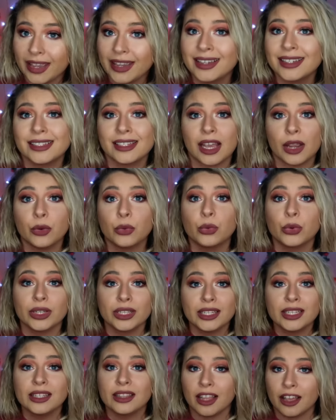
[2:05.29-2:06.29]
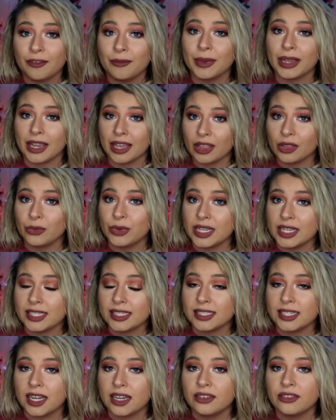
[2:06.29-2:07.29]
Because I really love my Halloween
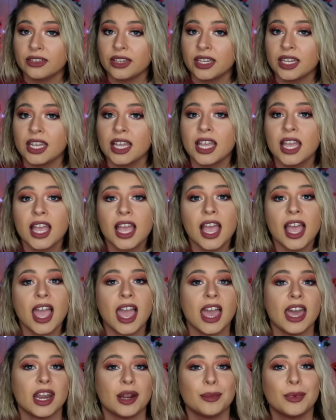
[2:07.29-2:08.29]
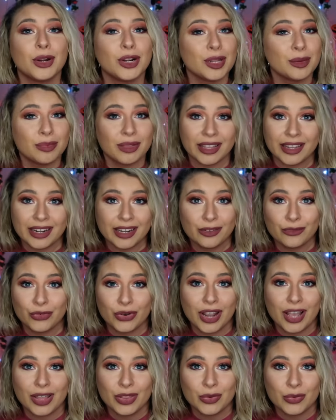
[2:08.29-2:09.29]
stuff. And I'm already planning for
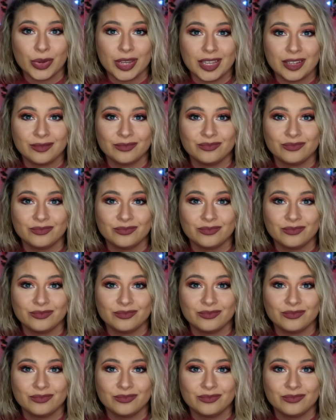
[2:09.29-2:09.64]
Halloween.